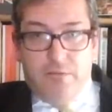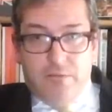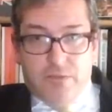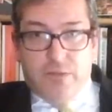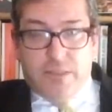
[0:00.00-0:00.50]

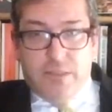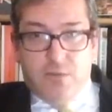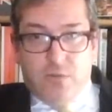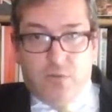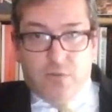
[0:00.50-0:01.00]

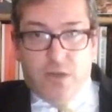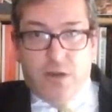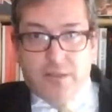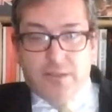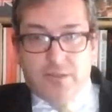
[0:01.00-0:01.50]
restricted or, or
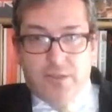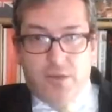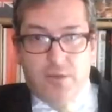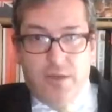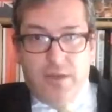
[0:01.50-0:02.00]
targeted.
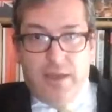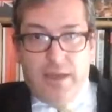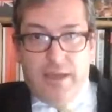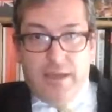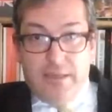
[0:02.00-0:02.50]
So
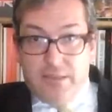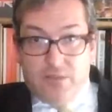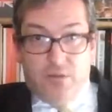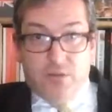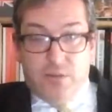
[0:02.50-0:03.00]
it, it is
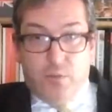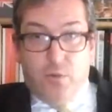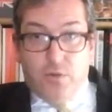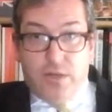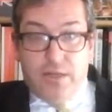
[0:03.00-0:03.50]
across the
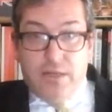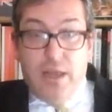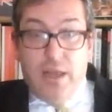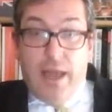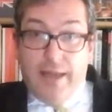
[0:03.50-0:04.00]
board. And
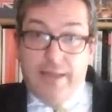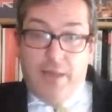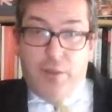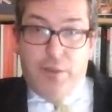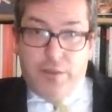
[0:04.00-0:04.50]
it and the
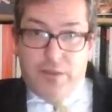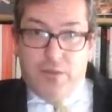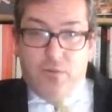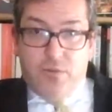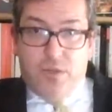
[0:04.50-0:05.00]
other thing that
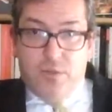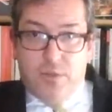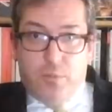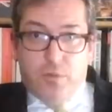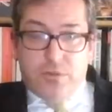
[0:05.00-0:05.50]
also is
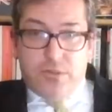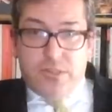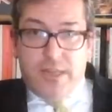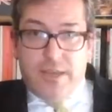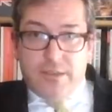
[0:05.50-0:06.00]
important to
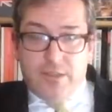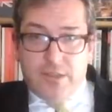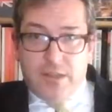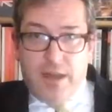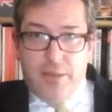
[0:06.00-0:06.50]
say is
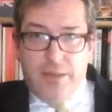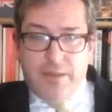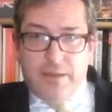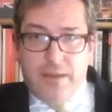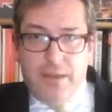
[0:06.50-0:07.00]
that I
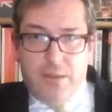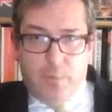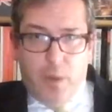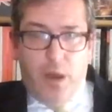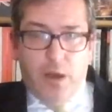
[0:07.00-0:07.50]
think in the
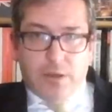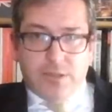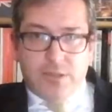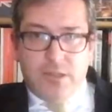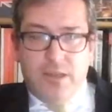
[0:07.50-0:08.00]

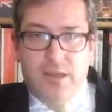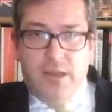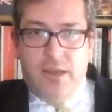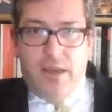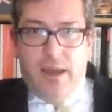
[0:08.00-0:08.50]
past
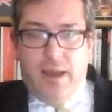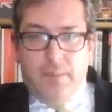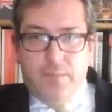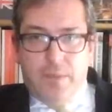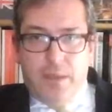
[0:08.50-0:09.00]

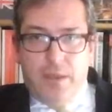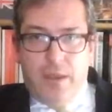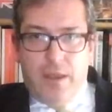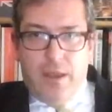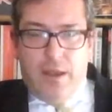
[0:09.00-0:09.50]
um,
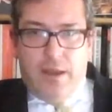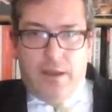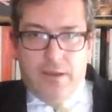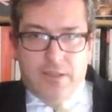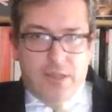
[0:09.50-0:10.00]

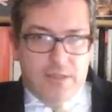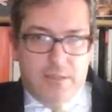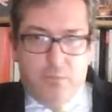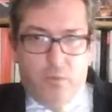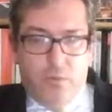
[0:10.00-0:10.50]
uh, certainly
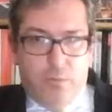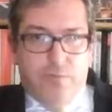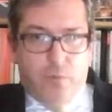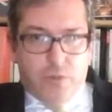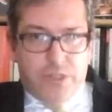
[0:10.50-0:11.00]
more
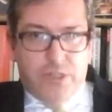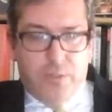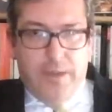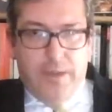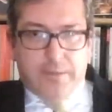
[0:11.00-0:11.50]
before Xi
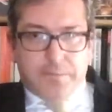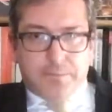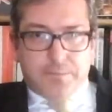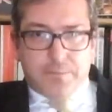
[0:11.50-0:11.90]
Jinping,